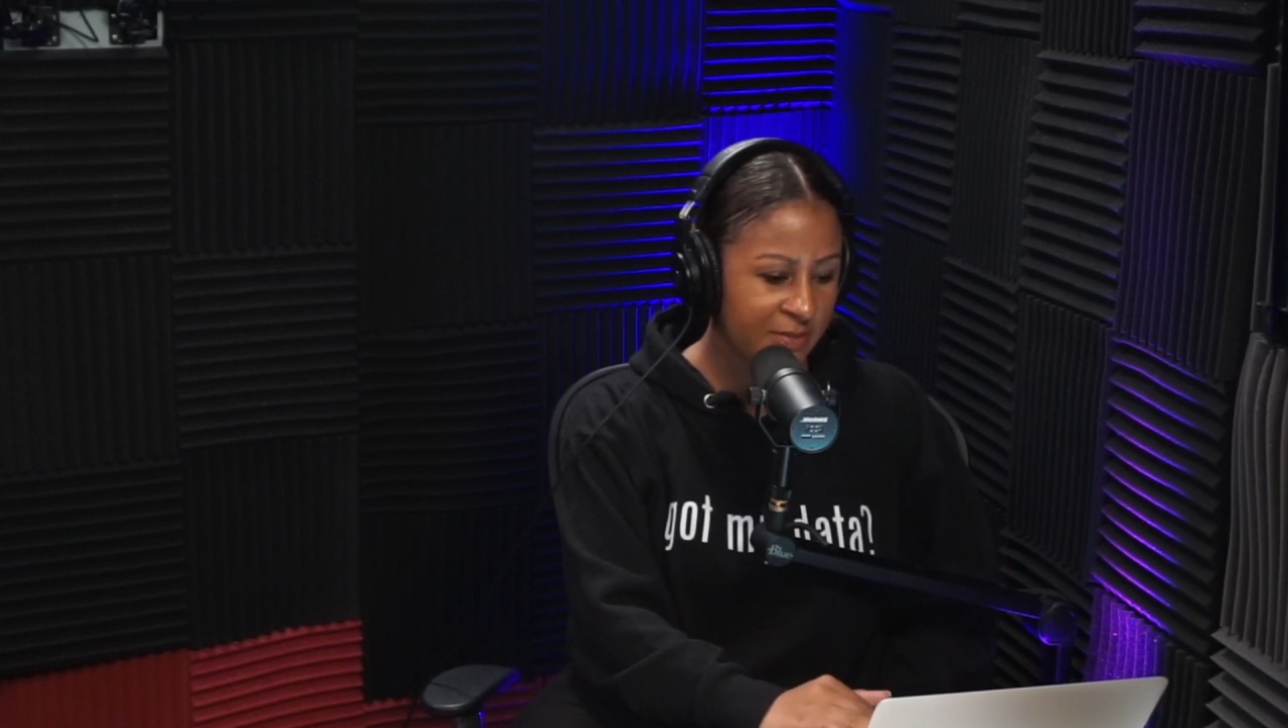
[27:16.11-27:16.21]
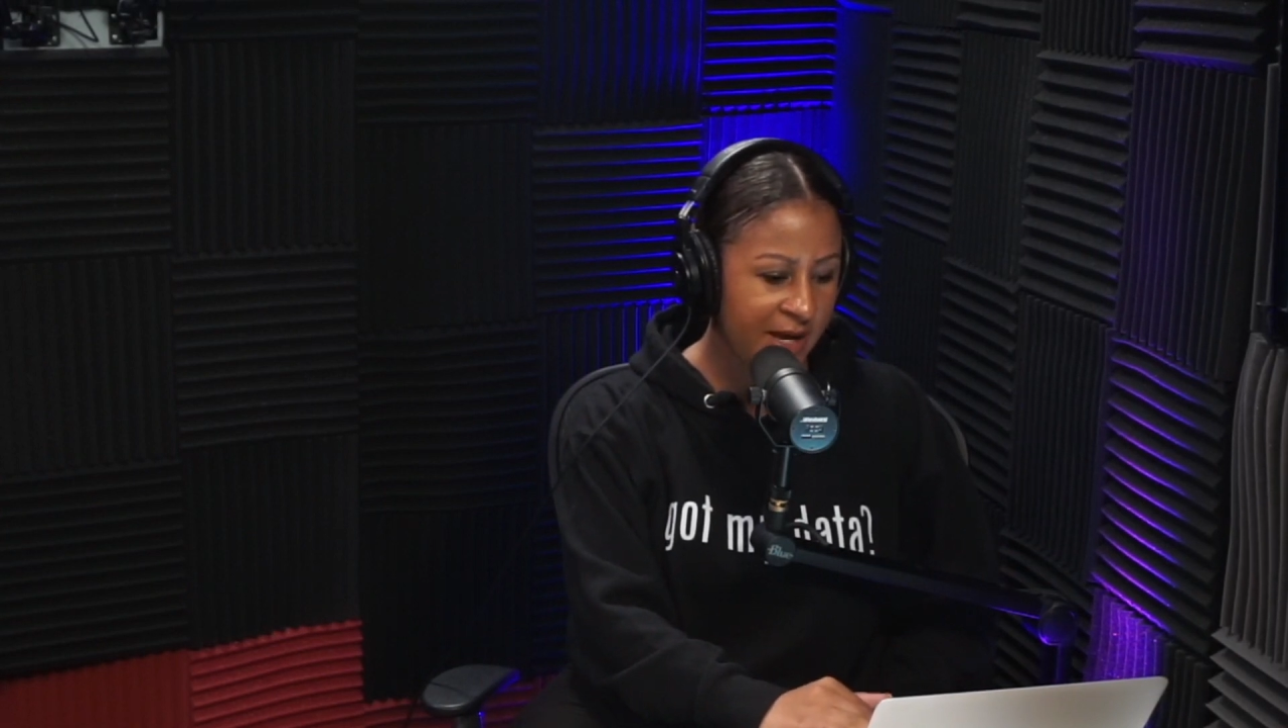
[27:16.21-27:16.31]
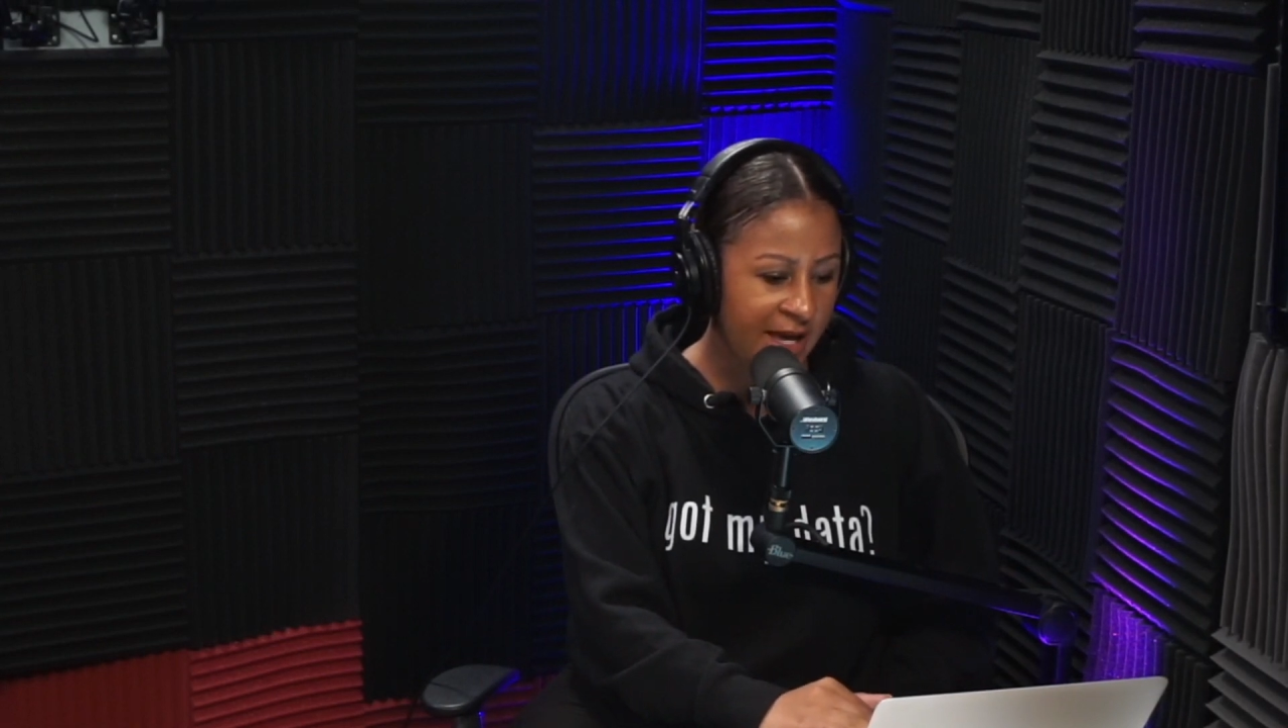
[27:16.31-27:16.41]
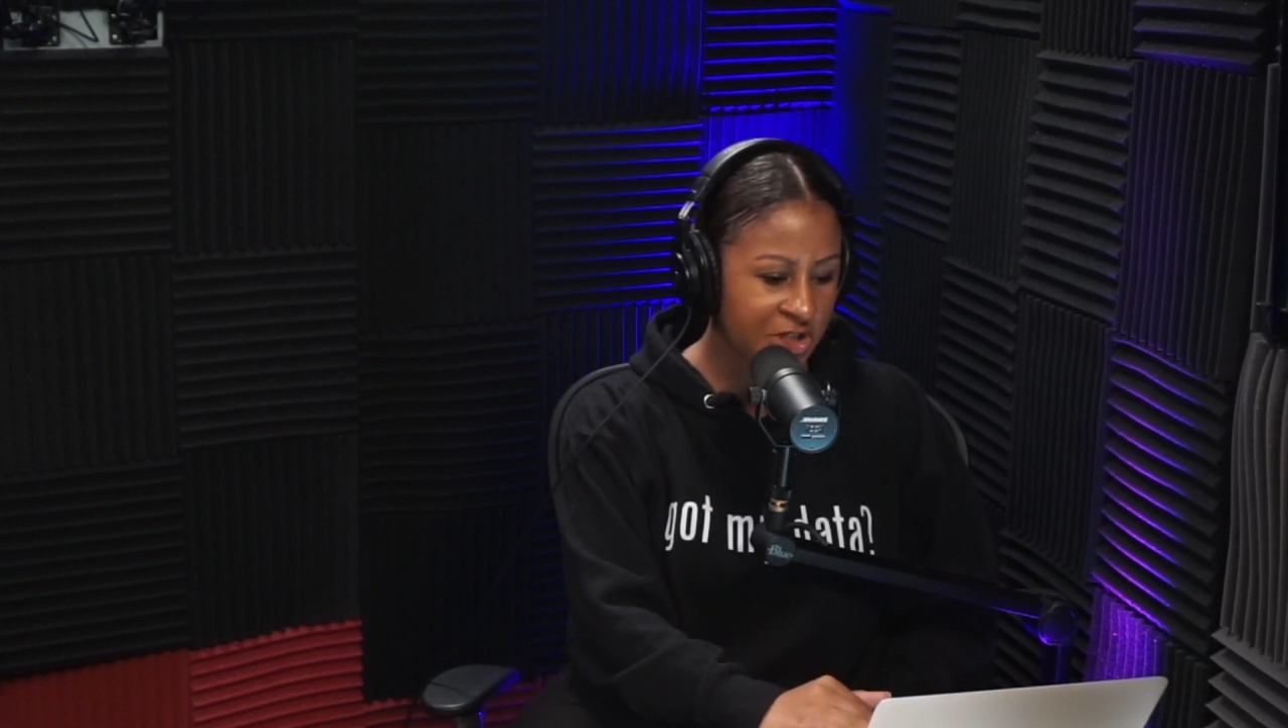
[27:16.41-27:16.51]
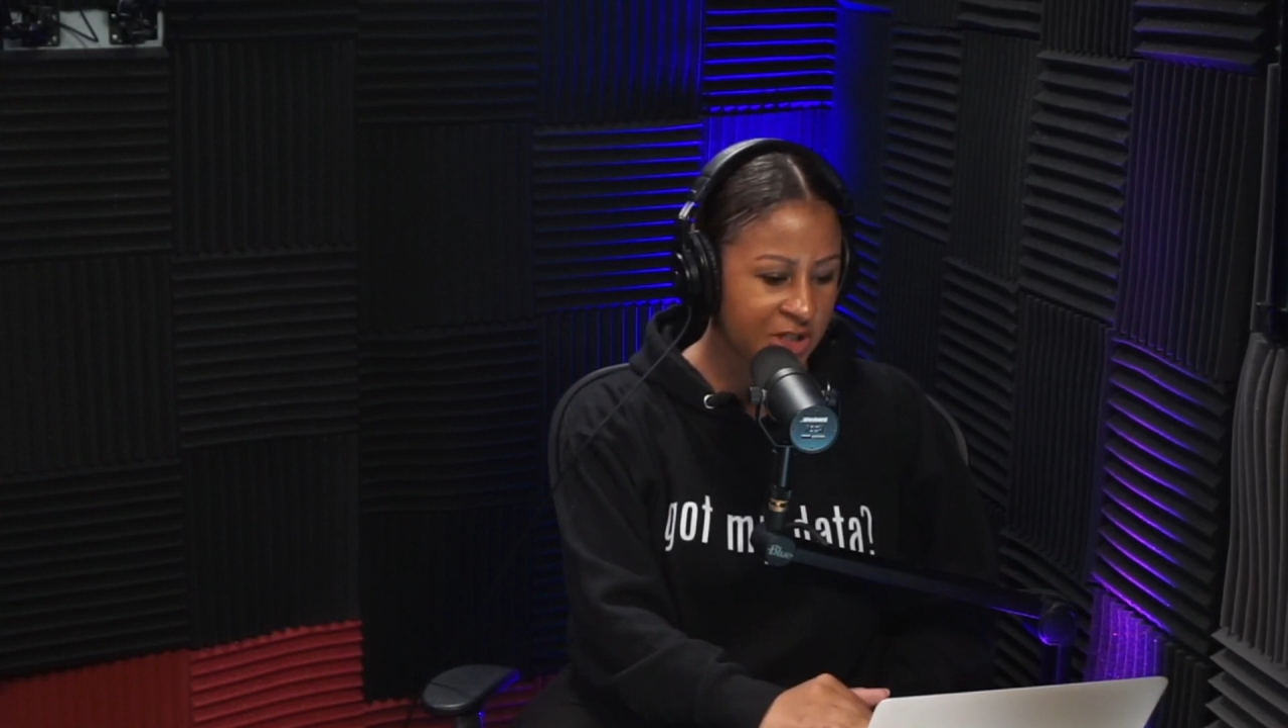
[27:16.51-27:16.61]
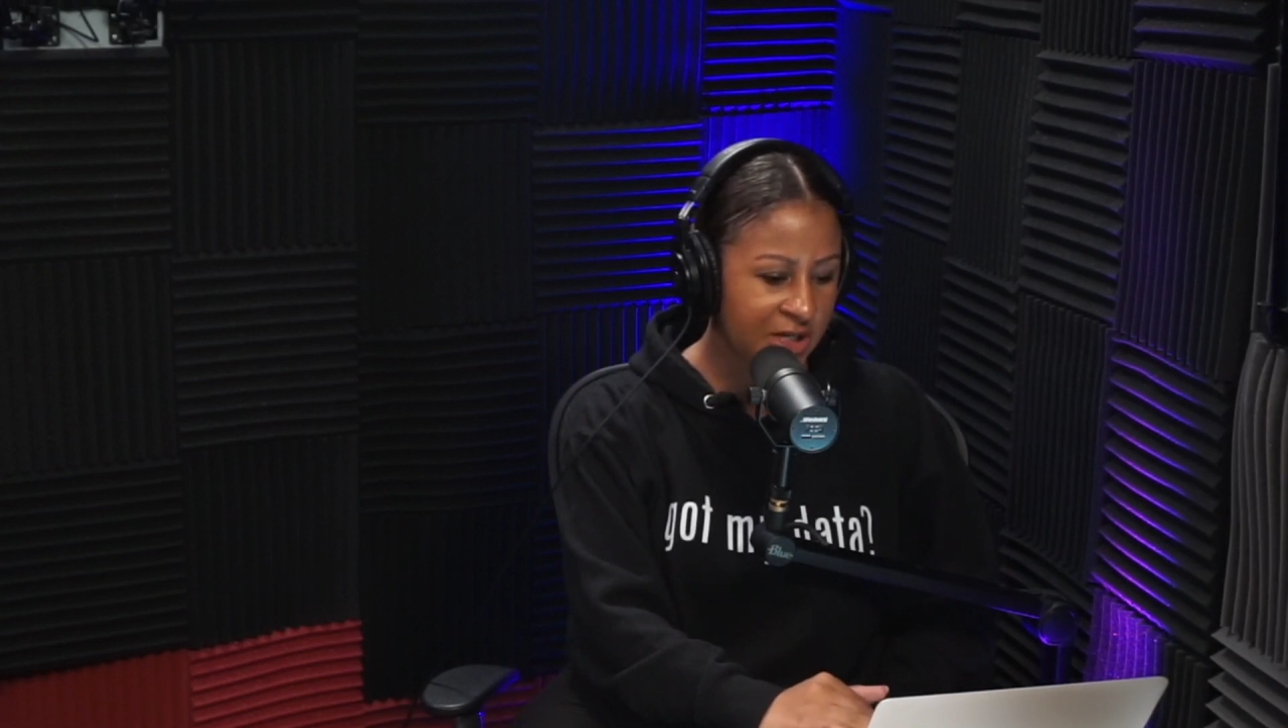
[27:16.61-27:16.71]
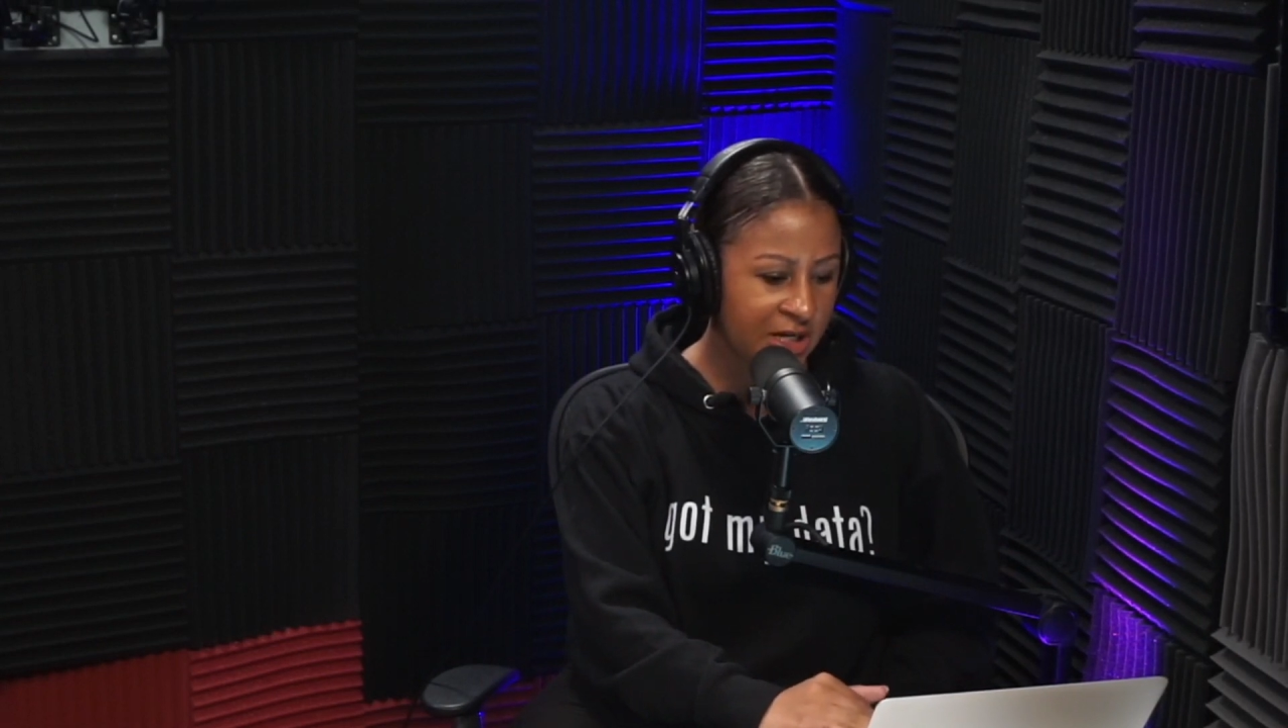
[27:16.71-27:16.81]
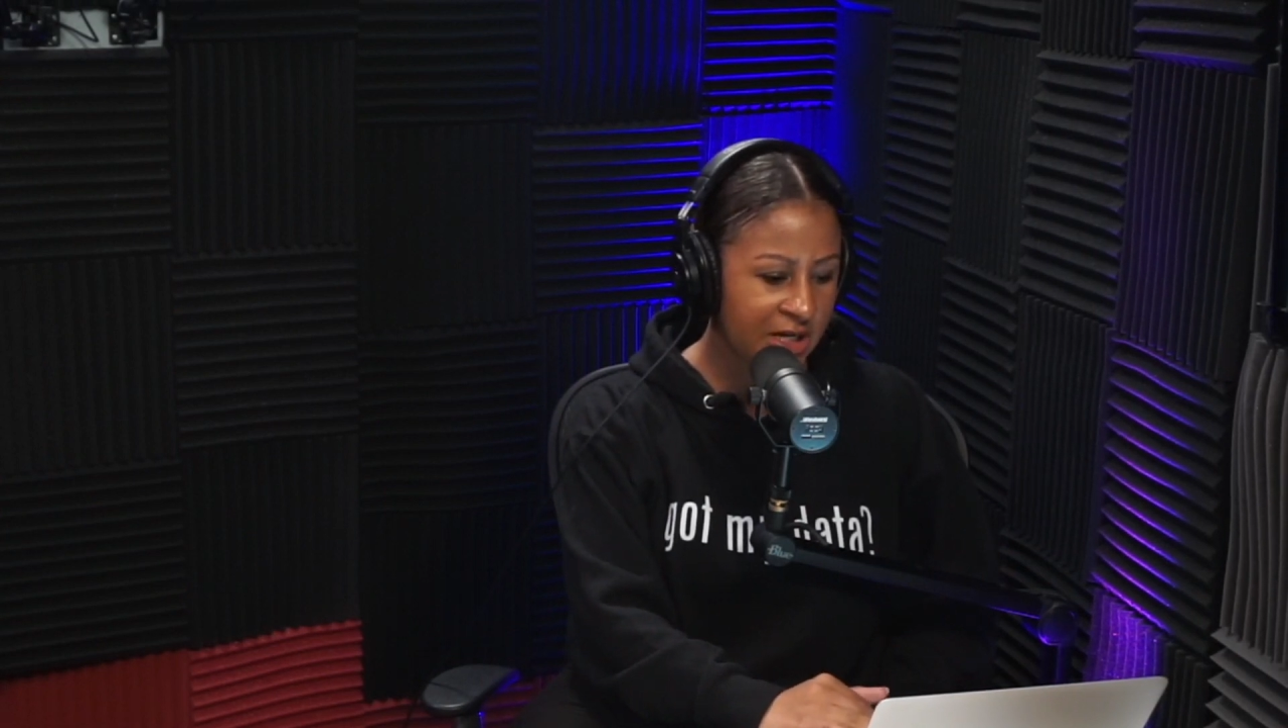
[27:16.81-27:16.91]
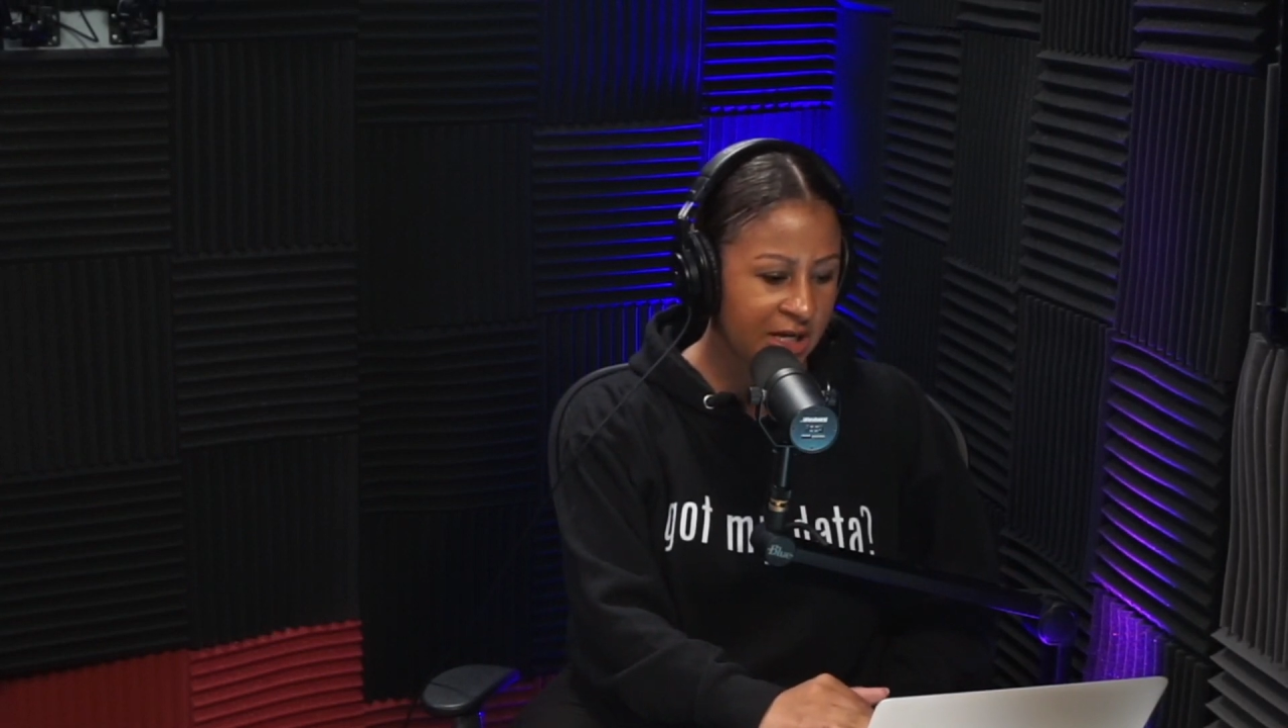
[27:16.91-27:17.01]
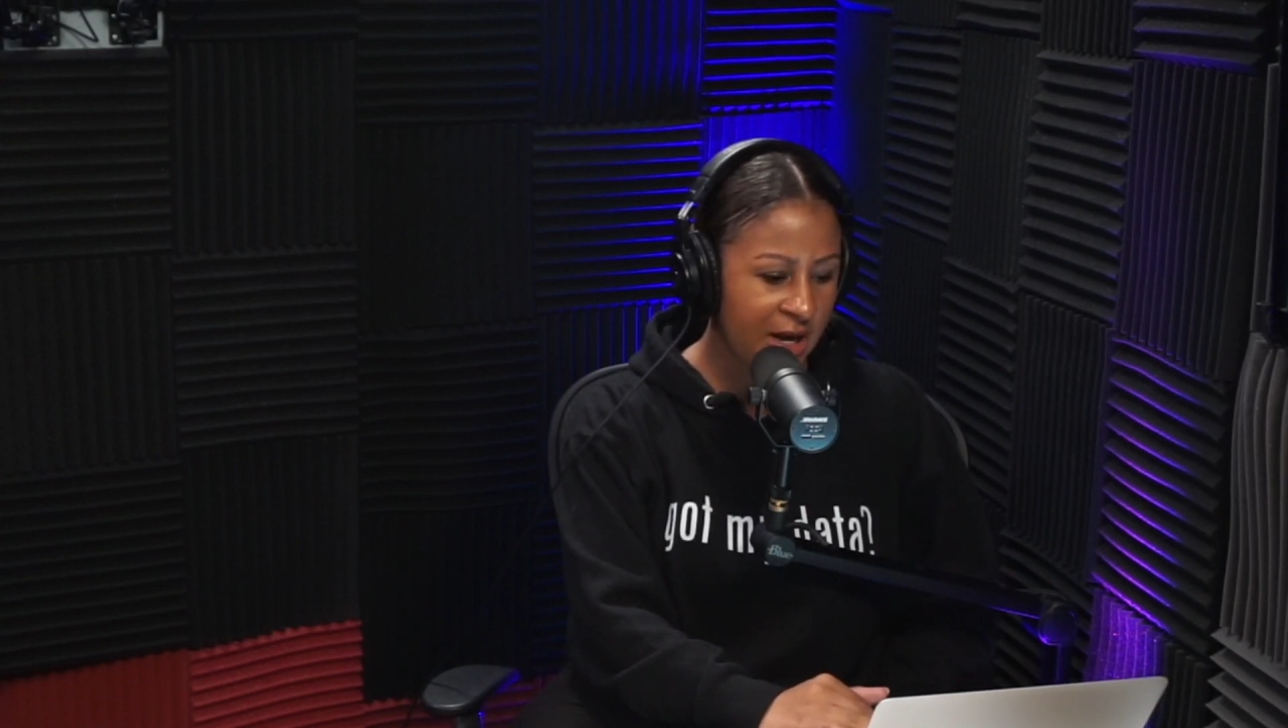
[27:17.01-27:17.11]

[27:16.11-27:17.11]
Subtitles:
But actually, Kenan,